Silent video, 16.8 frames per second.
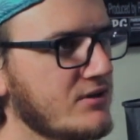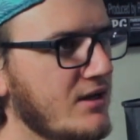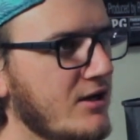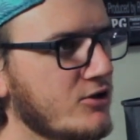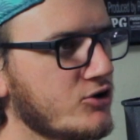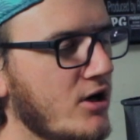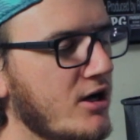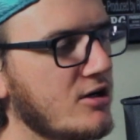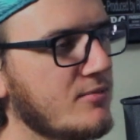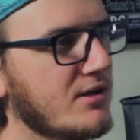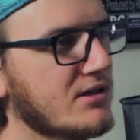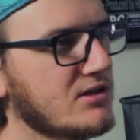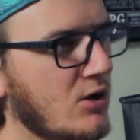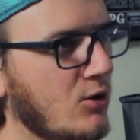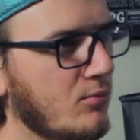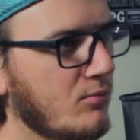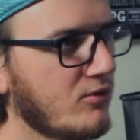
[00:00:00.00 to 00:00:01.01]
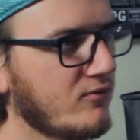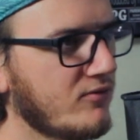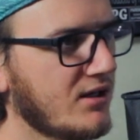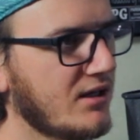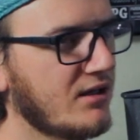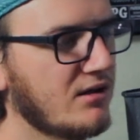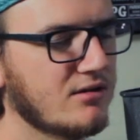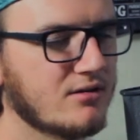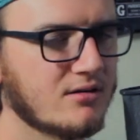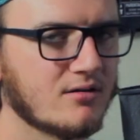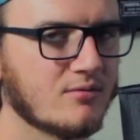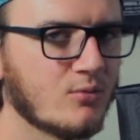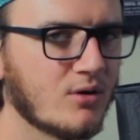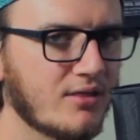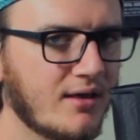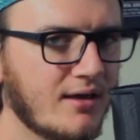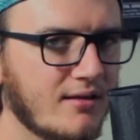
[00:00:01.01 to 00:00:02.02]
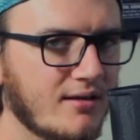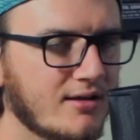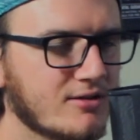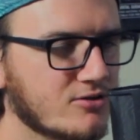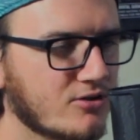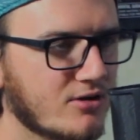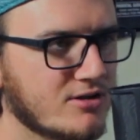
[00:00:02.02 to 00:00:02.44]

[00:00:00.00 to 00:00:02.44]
It's not trying to be its own movie, and with aliens